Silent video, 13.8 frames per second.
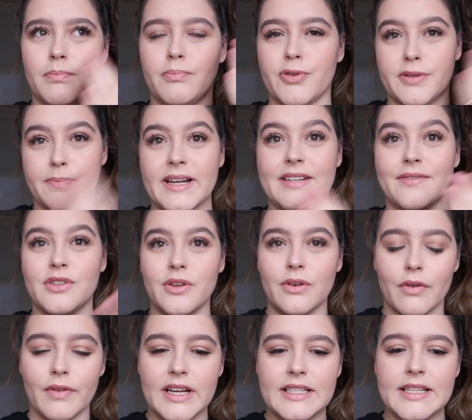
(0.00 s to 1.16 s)
prospective student
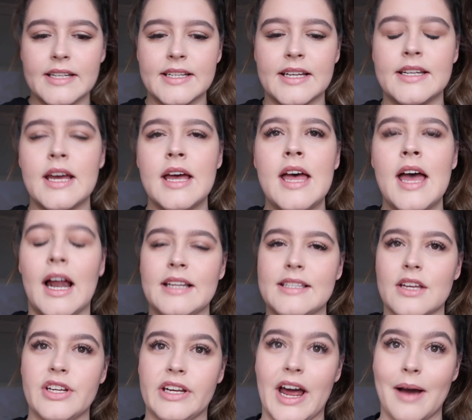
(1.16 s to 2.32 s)
orientated, and it's
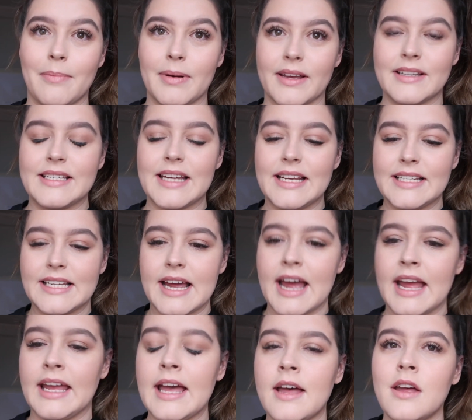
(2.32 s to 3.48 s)
actually an applicant day
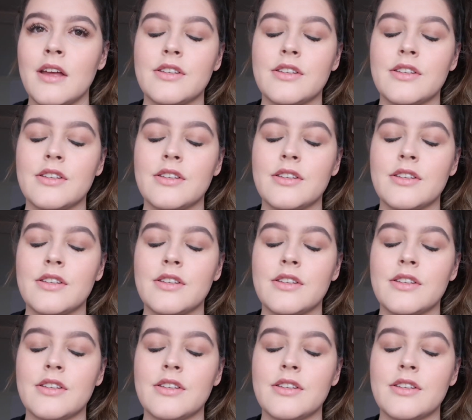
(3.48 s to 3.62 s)
today.